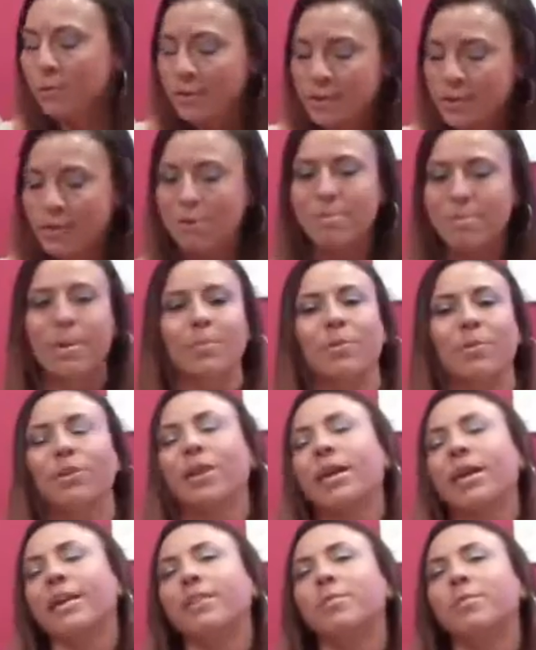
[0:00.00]
course I remember
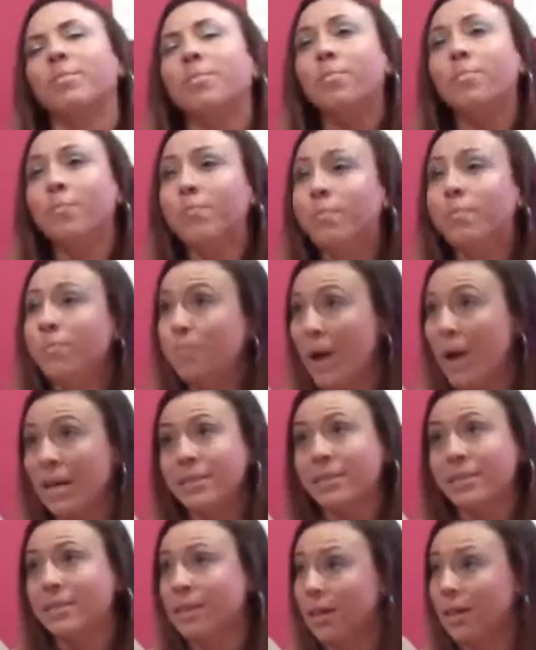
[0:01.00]
like
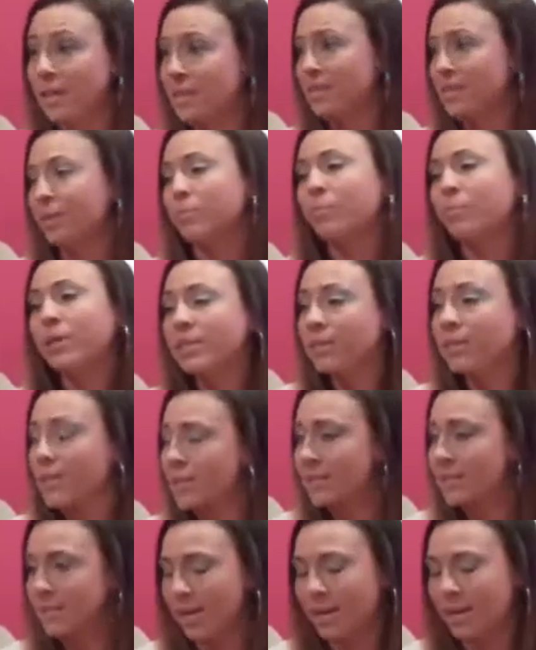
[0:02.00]
best nights, the
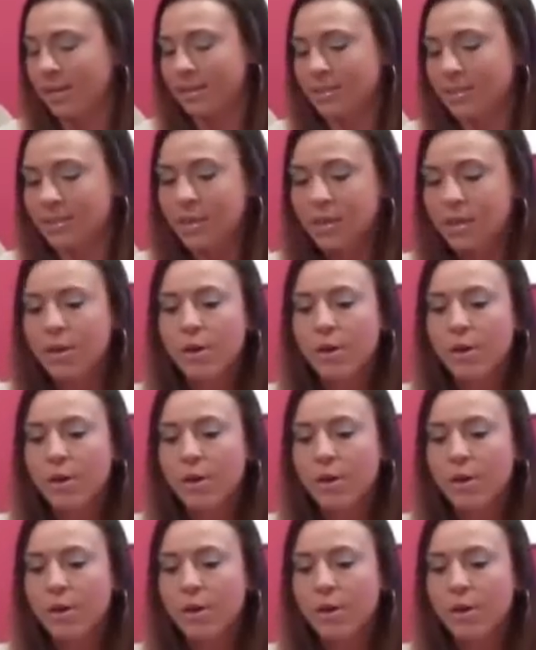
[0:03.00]
busiest nights,